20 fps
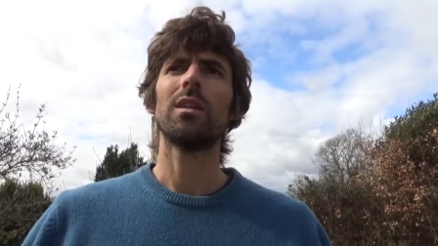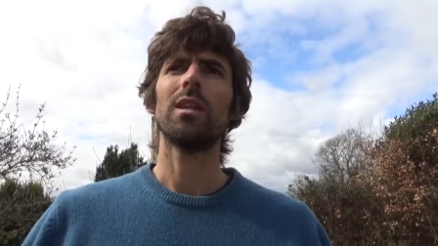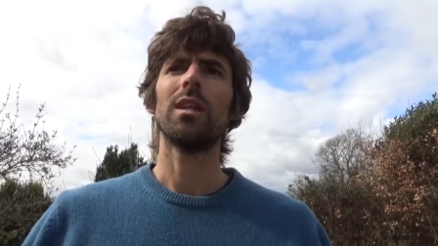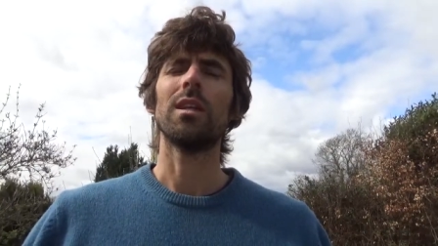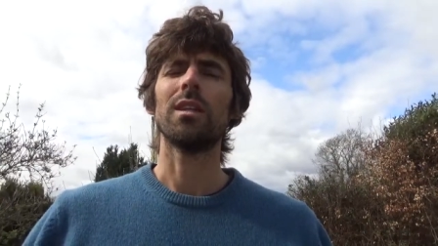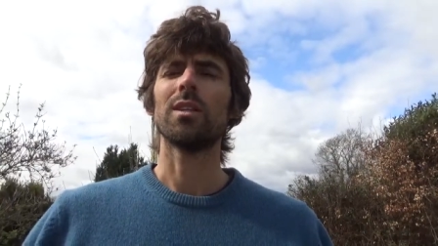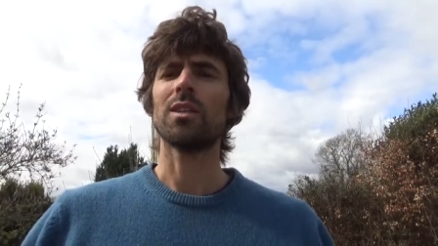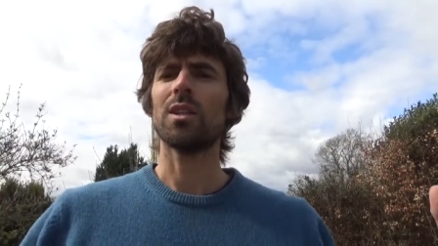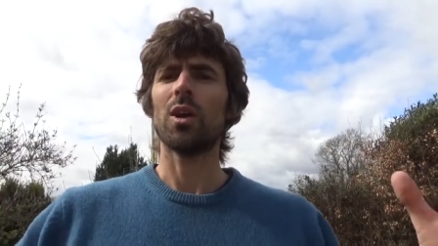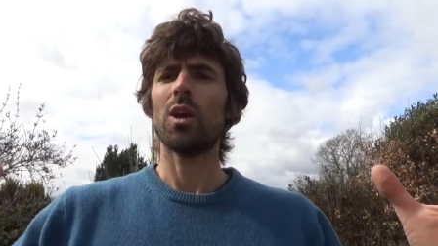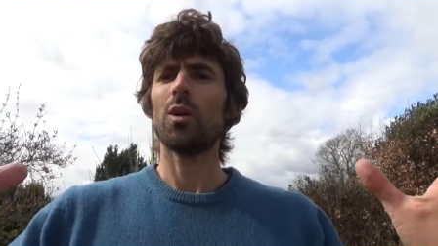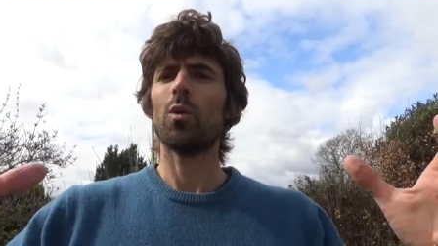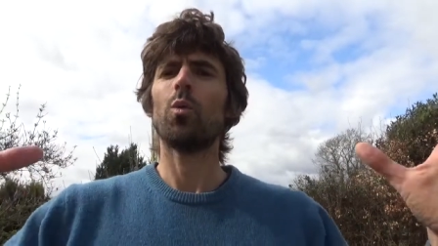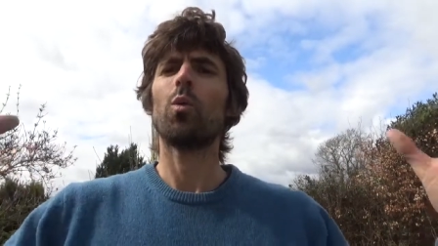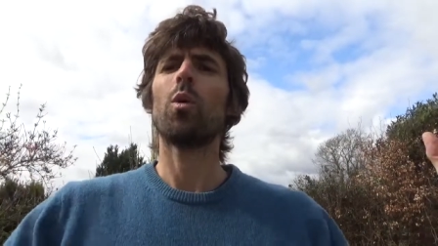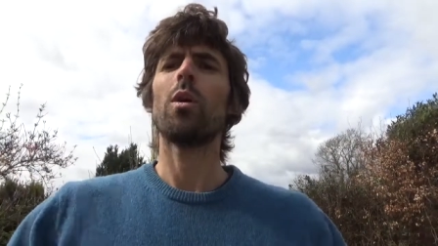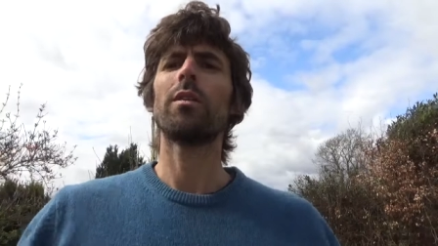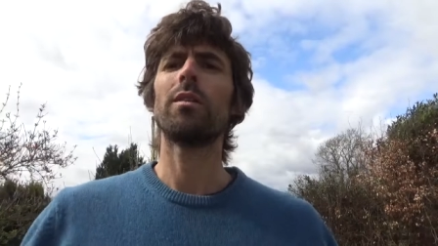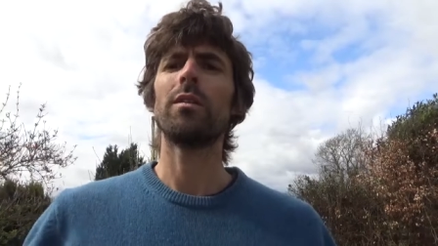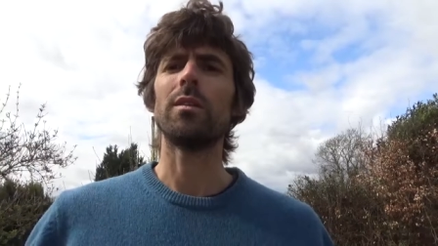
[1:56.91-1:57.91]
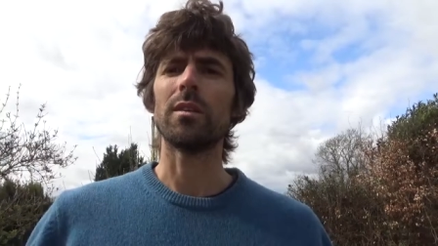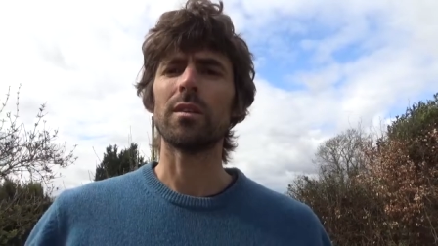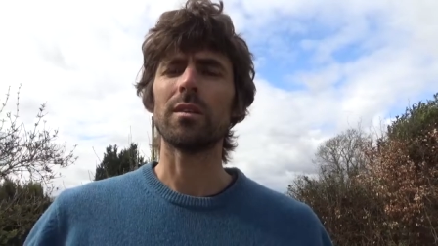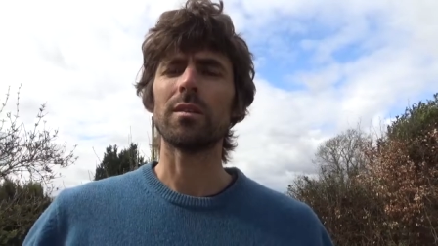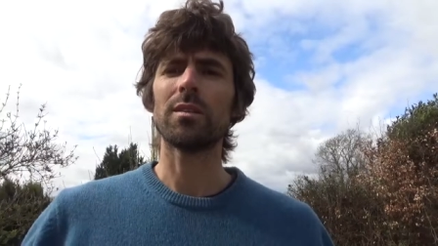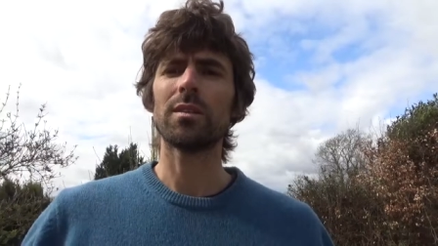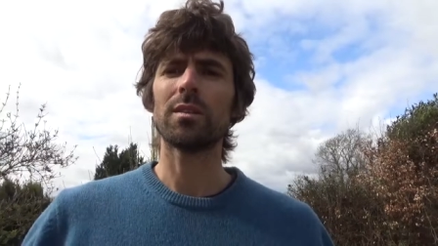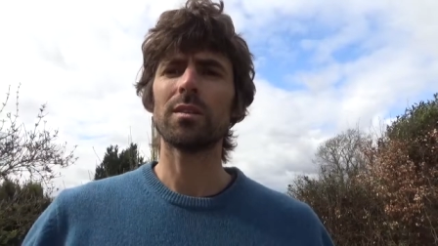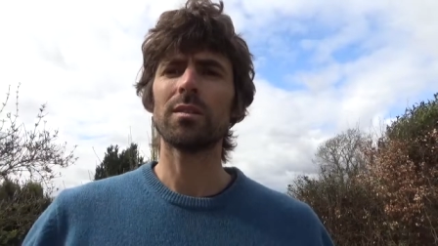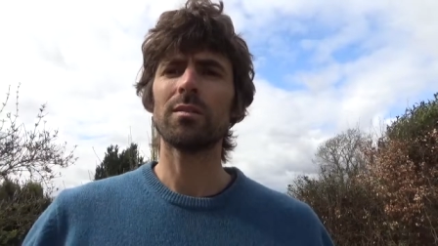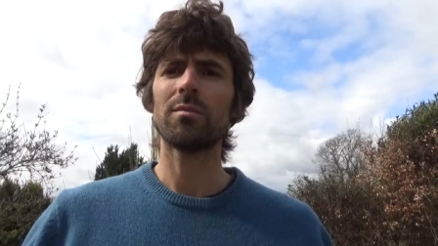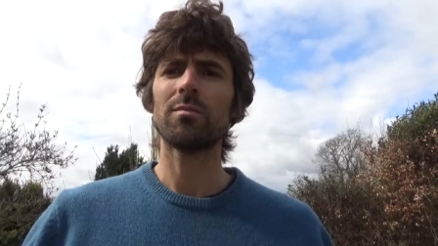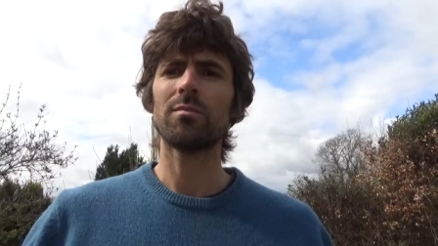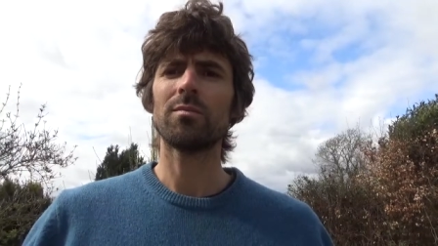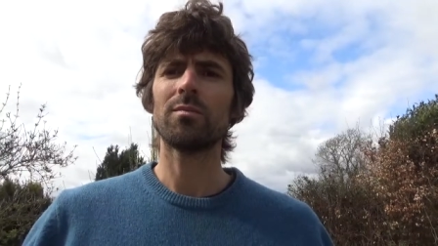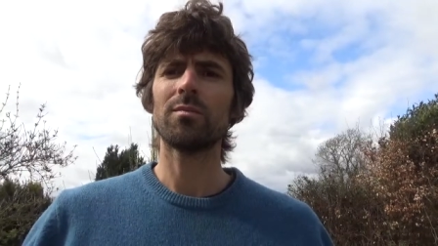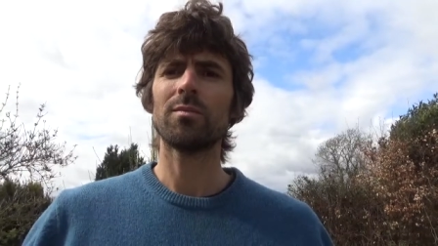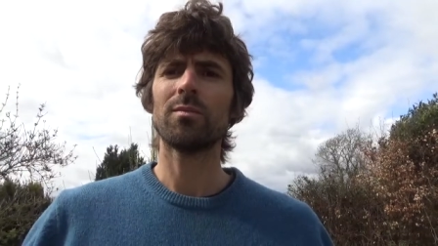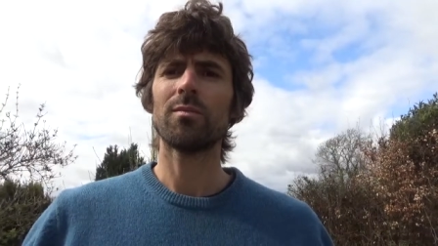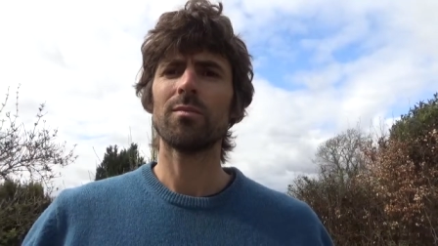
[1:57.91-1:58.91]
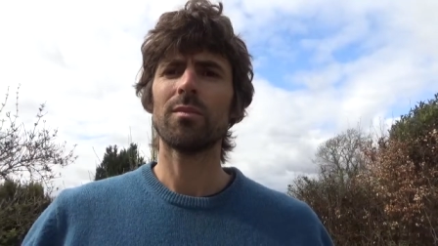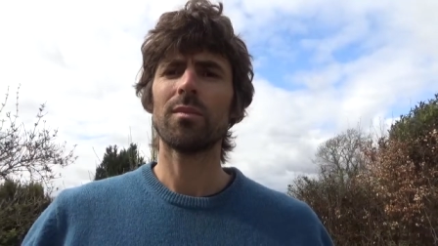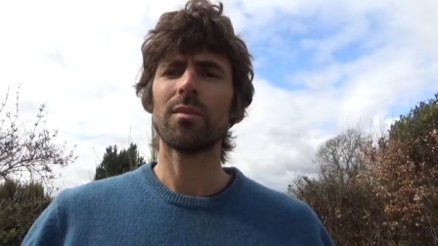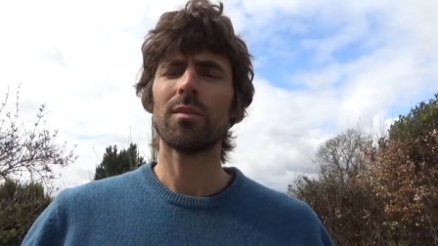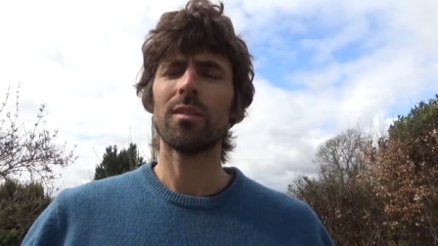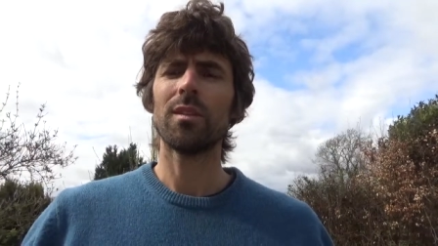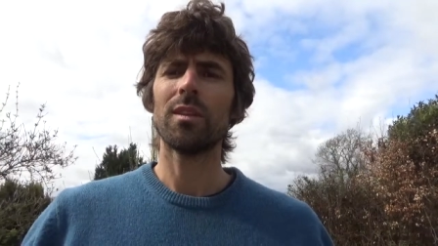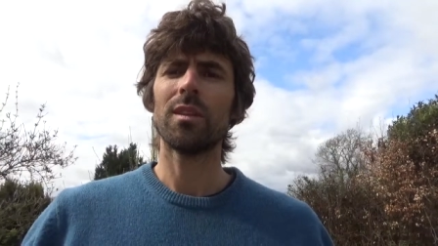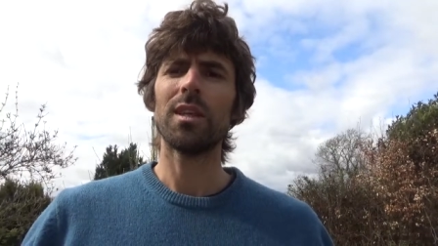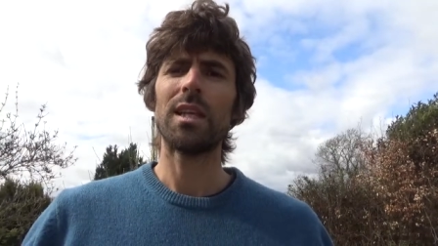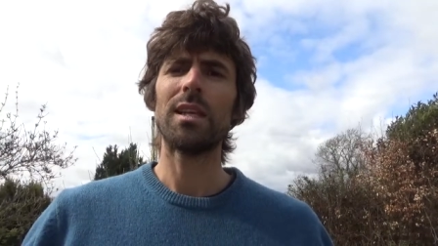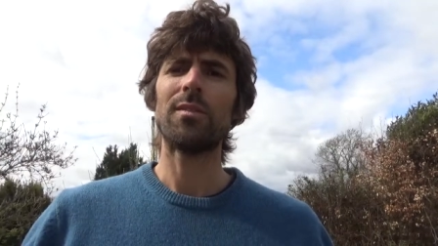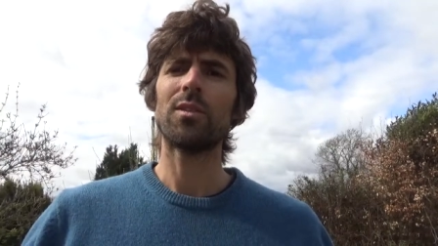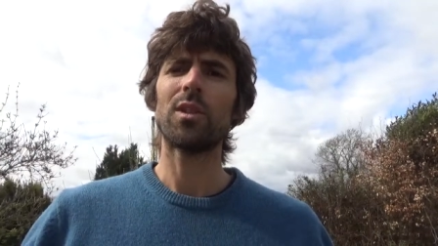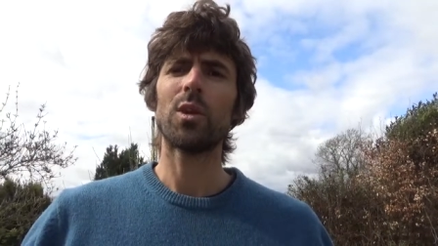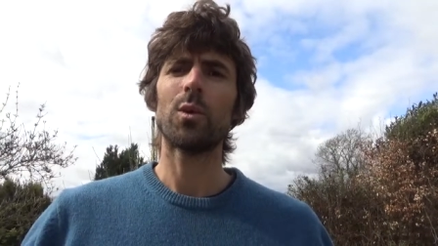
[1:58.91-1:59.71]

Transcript: in its oneness, even